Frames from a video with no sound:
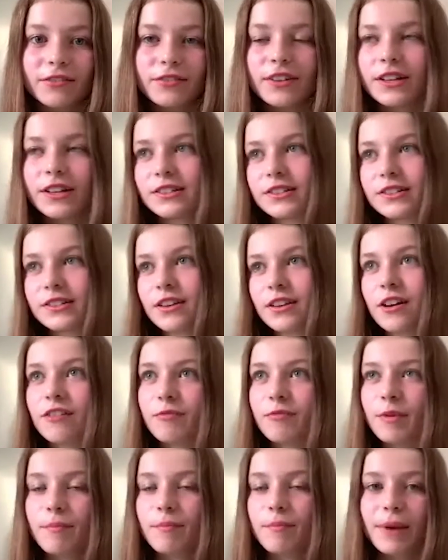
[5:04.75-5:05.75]
As I've
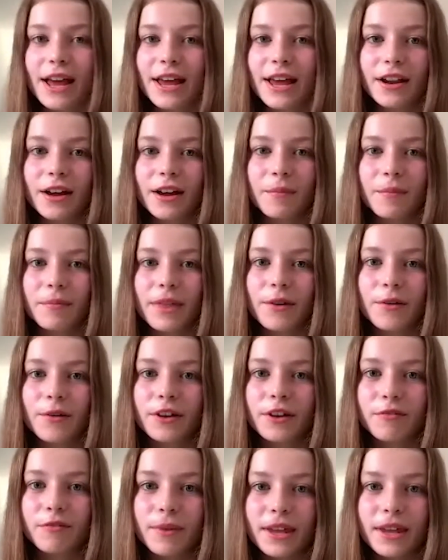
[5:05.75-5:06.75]
been playing up, that will
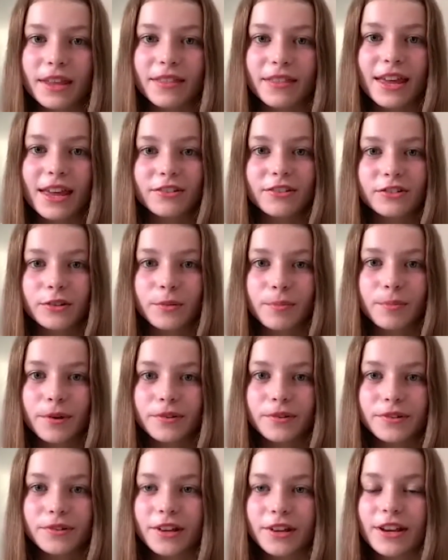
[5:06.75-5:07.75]
give me the extra
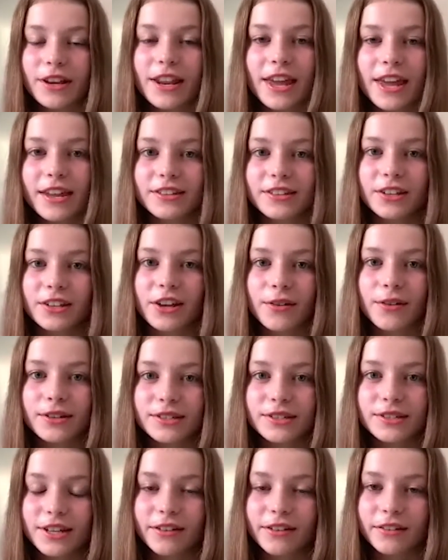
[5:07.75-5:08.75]
boost I need to go
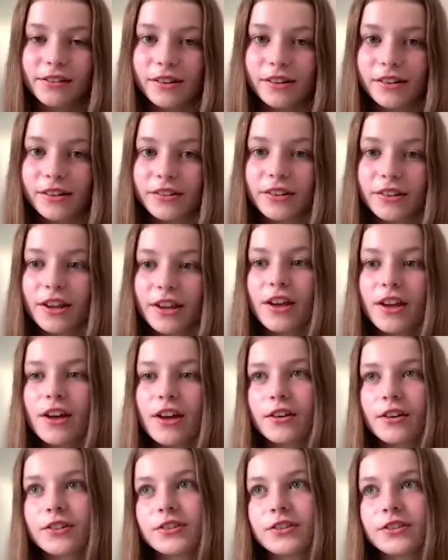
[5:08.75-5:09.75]
into England,
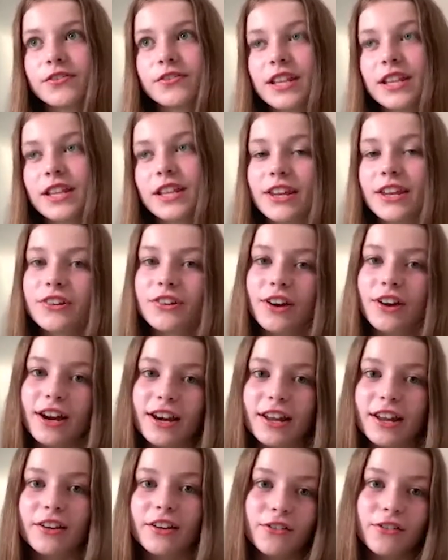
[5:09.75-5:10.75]
because obviously
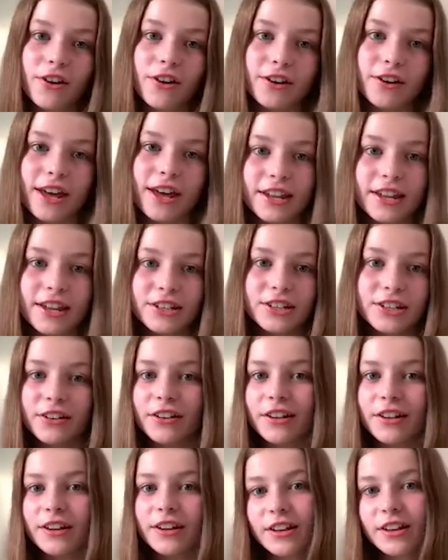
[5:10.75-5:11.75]
training at your own age
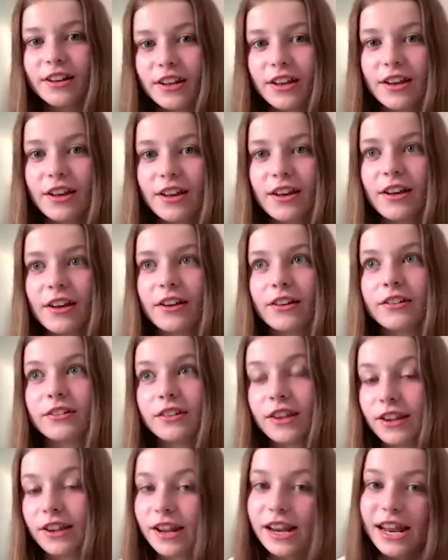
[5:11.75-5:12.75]
in
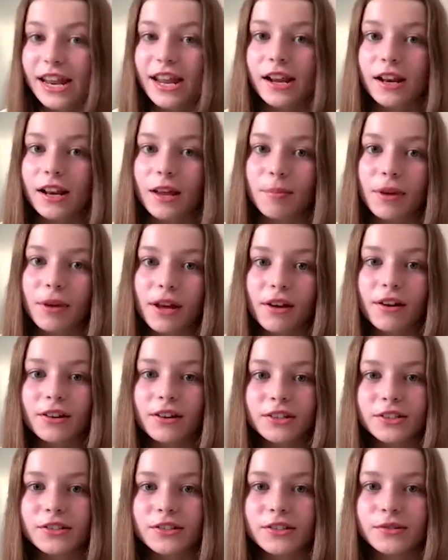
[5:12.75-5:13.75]
an elite club like
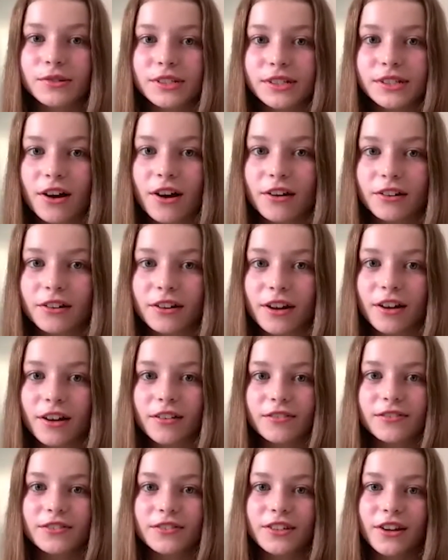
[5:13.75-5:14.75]
Arsenal is hard enough.
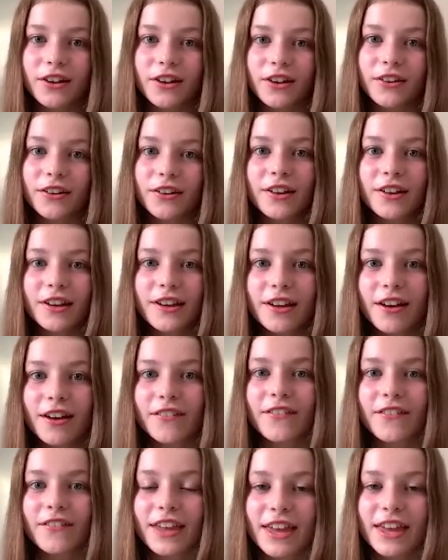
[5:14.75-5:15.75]
So I
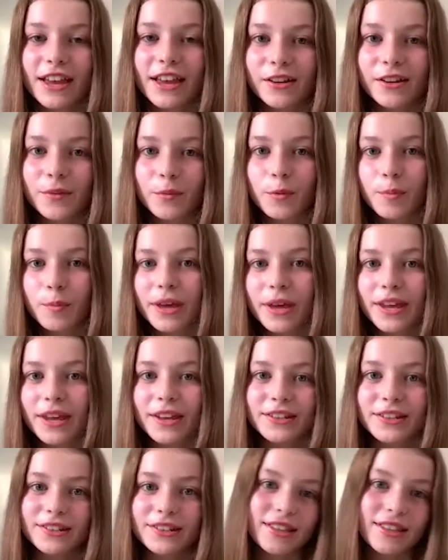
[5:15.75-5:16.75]
think England will be
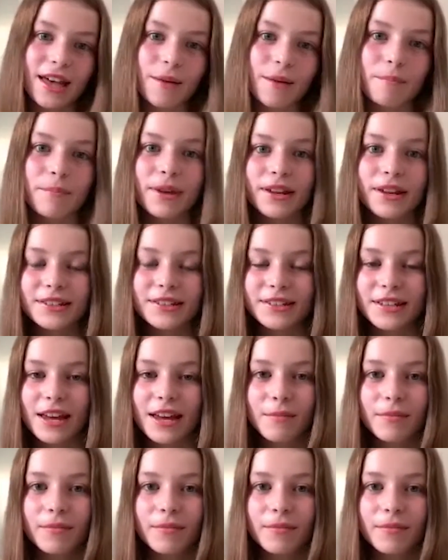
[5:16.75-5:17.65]
just that big step.